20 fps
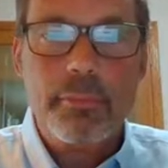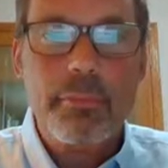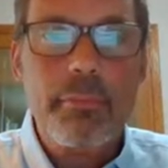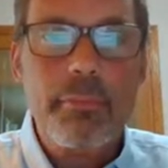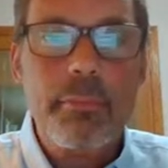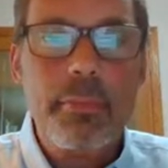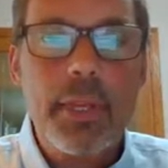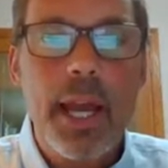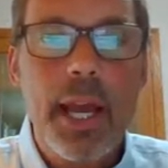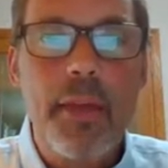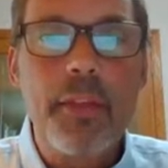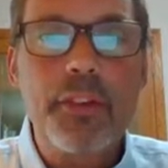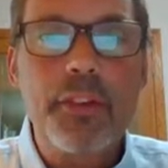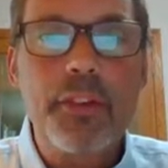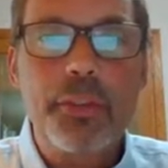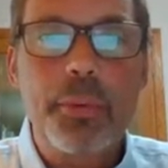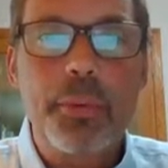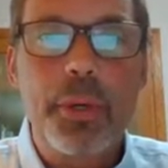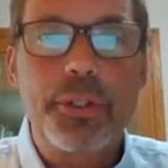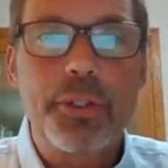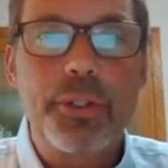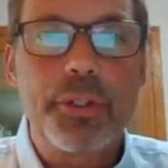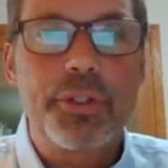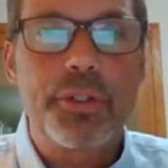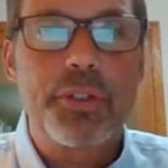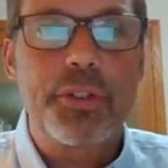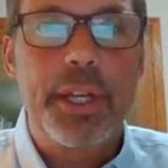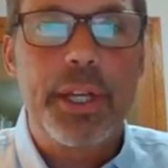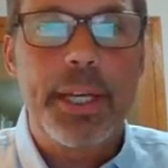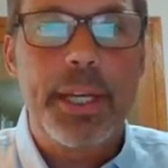And this is what you'll
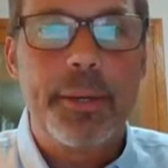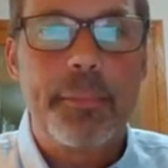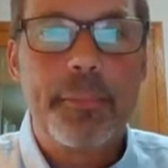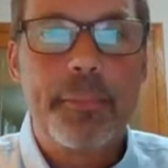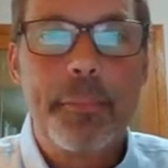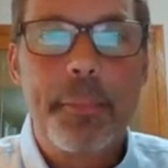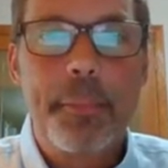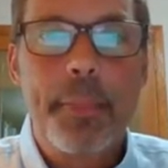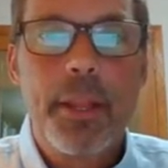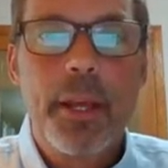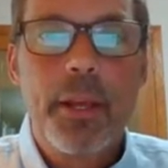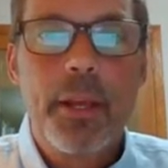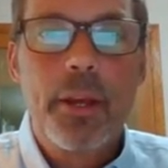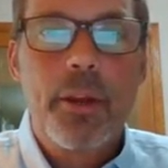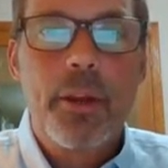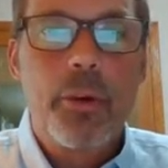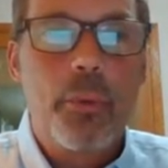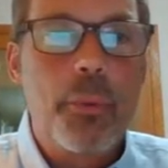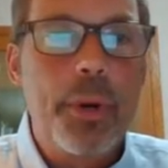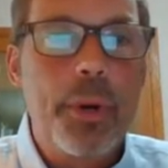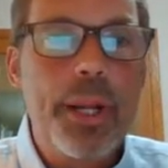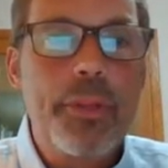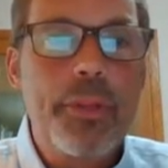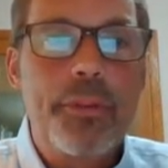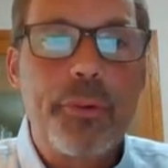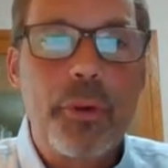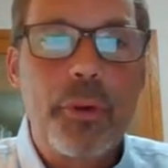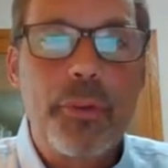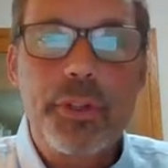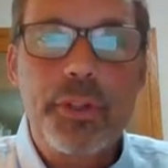see. Read
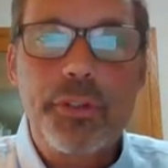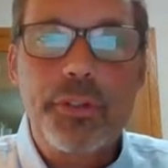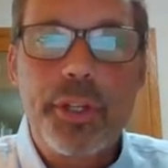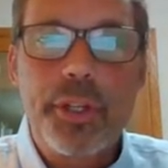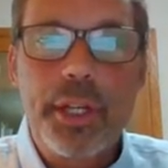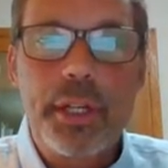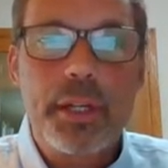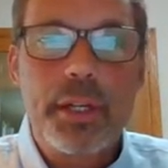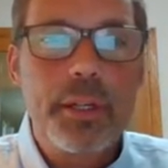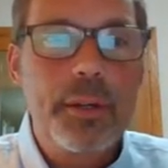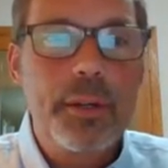through this here,